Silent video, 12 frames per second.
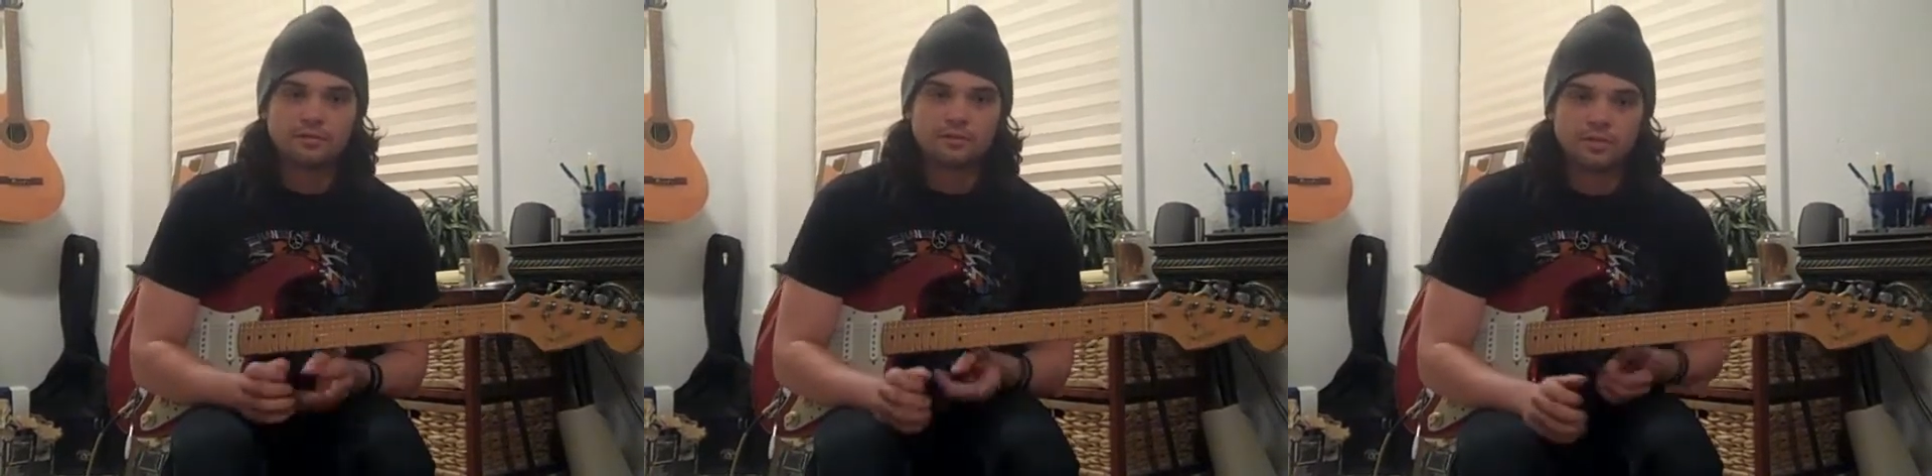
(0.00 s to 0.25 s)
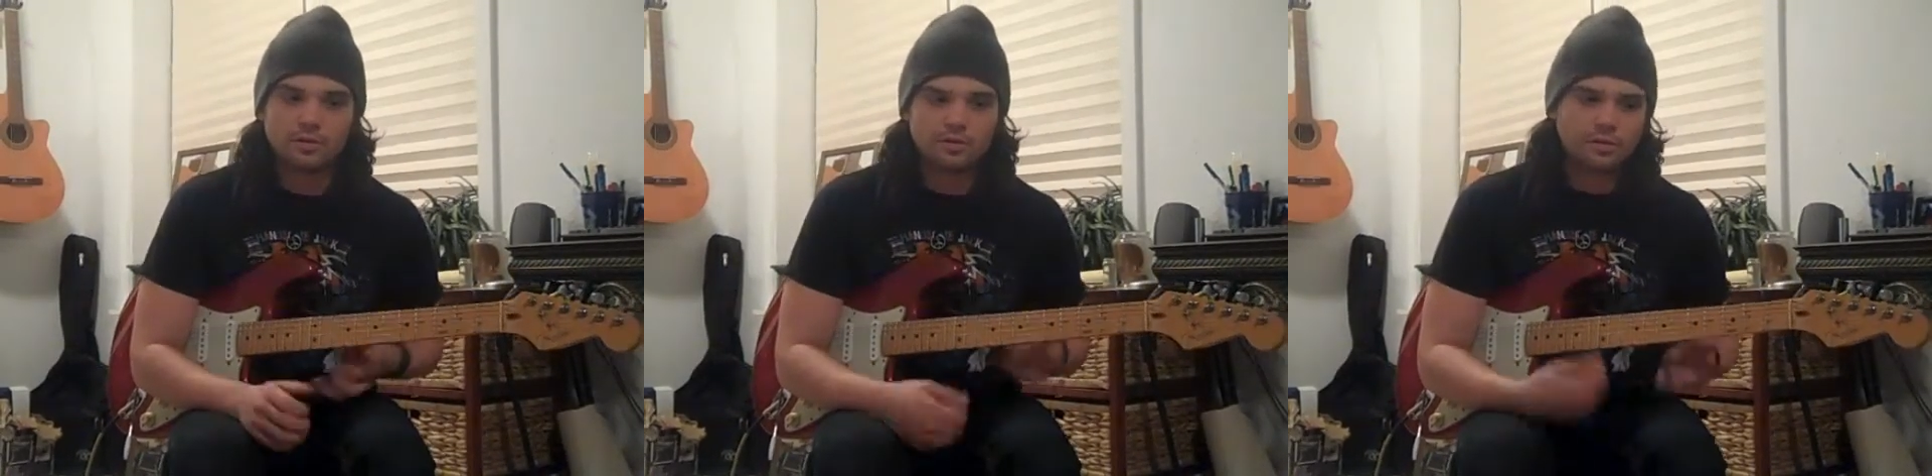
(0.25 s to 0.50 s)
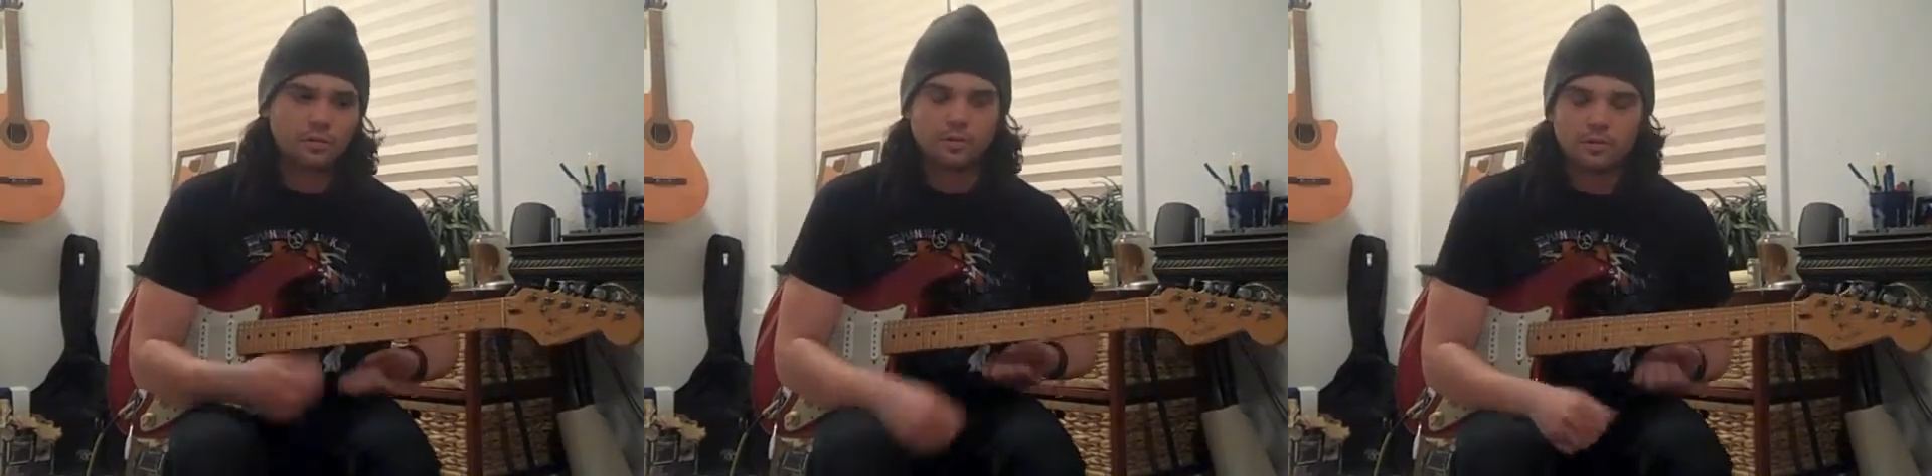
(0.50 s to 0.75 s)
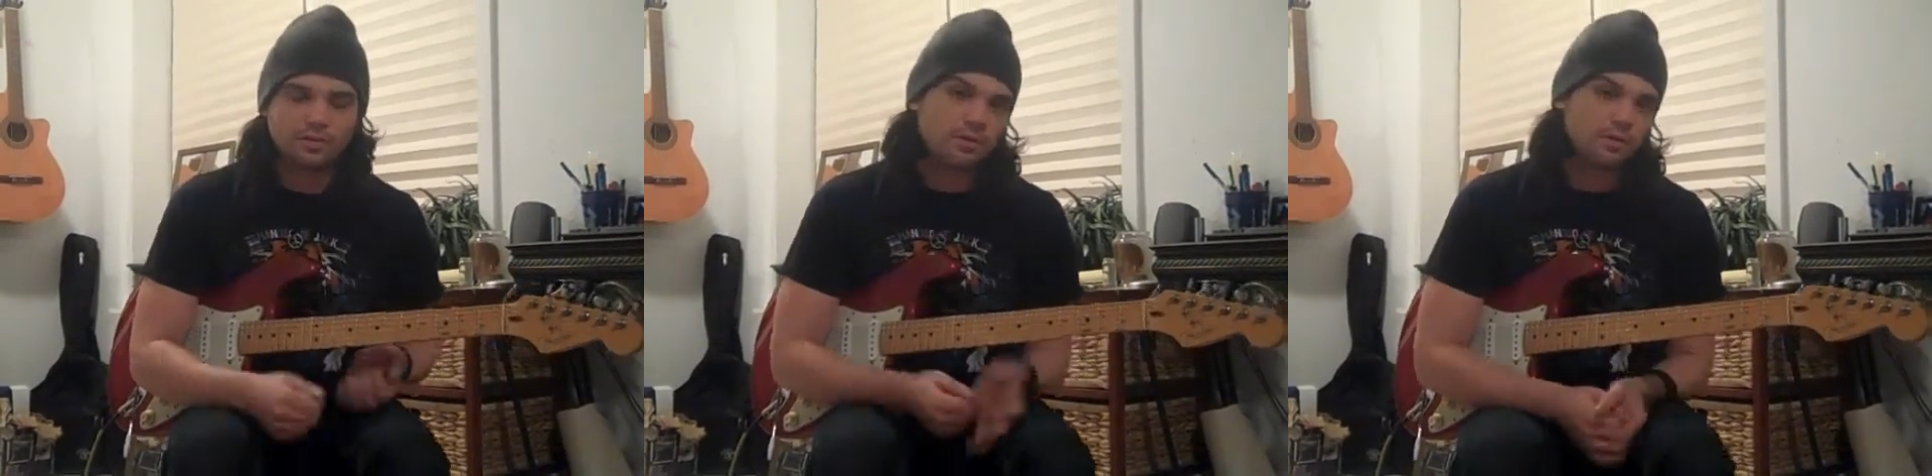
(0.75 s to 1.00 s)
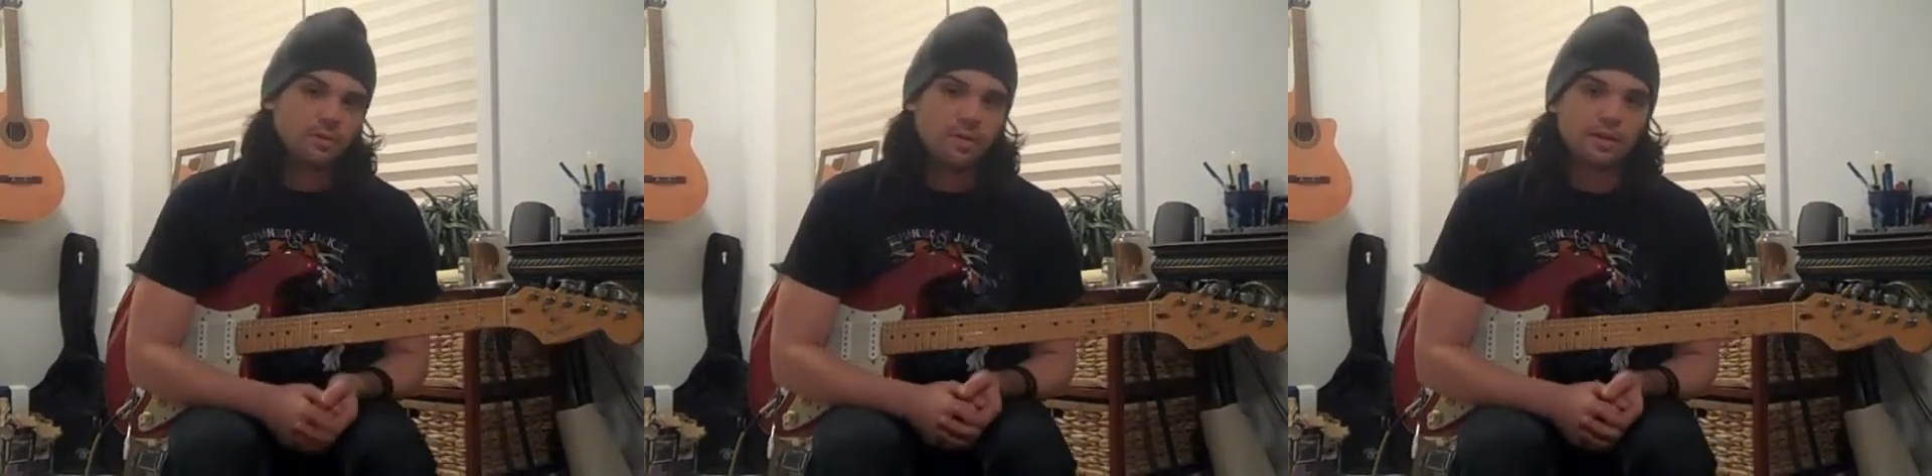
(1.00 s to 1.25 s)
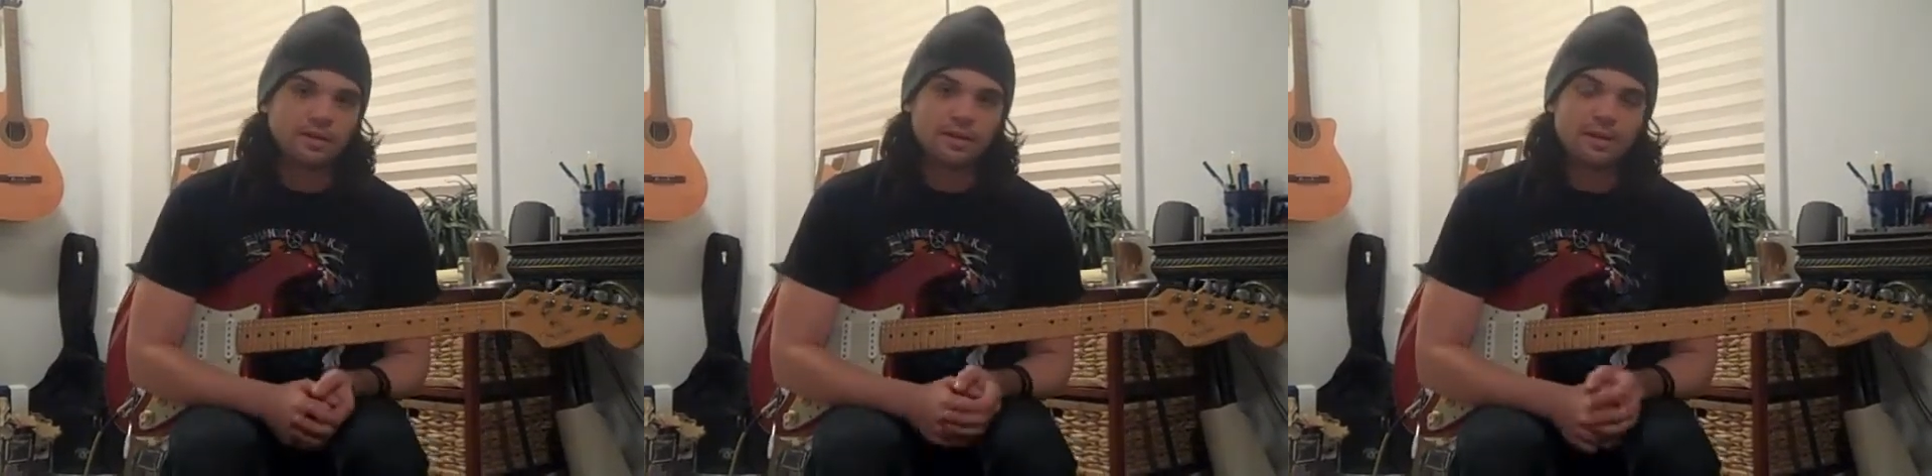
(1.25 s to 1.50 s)
feel a little more solid
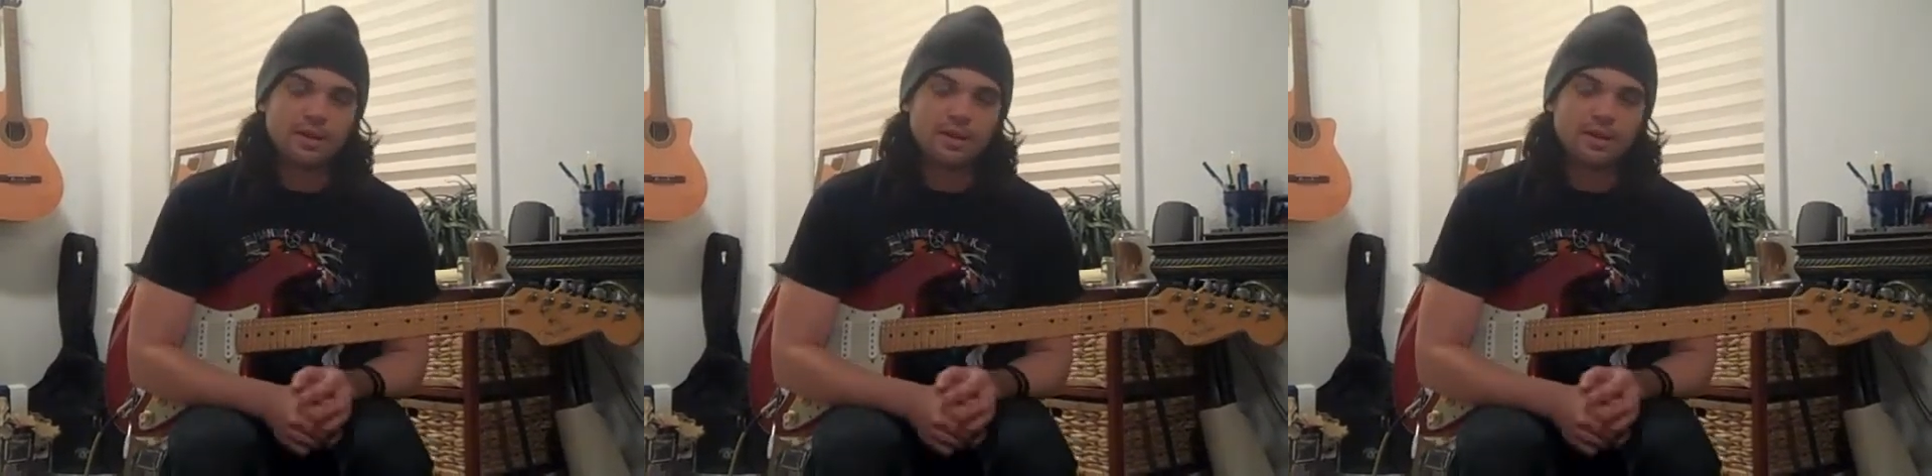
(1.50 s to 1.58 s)
about. Now,